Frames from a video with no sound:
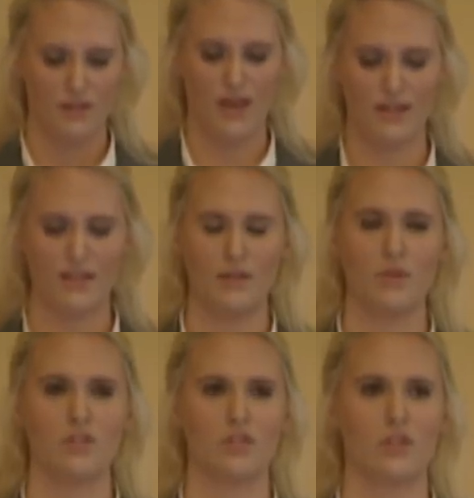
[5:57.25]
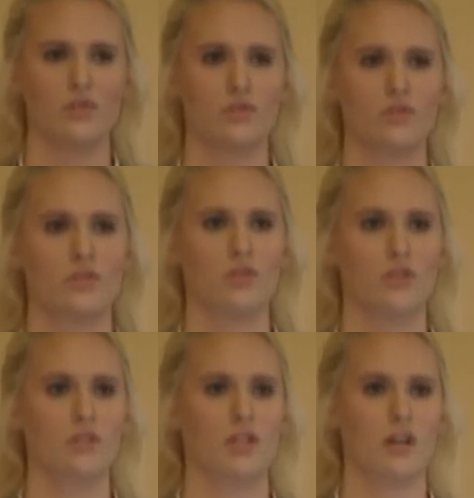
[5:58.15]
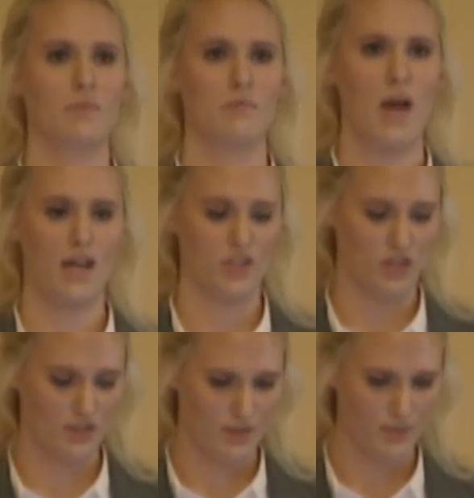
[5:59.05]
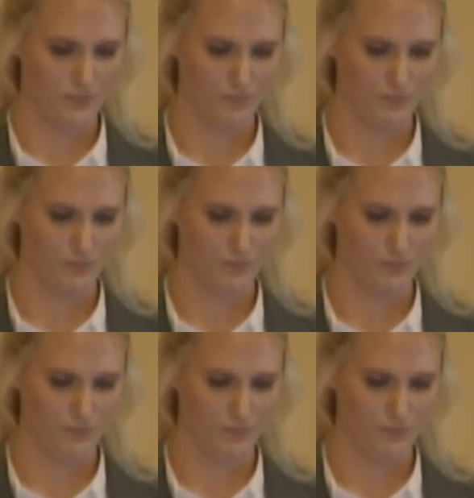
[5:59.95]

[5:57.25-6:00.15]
that examiners use to determine matches.